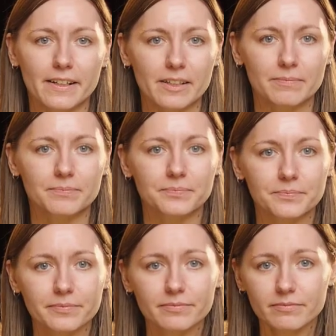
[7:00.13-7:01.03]
hierarchy.
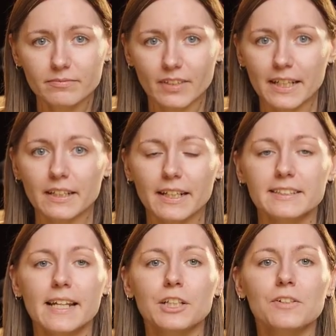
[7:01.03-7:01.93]
And
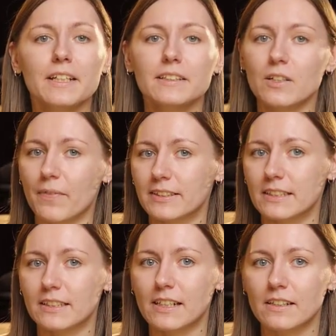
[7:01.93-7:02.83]
it's the actual interface
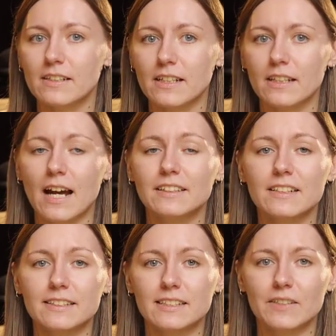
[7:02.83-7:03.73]
that screen readers and
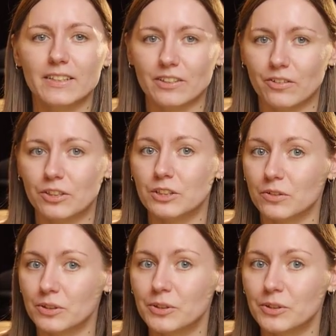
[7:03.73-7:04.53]
other assistive technologies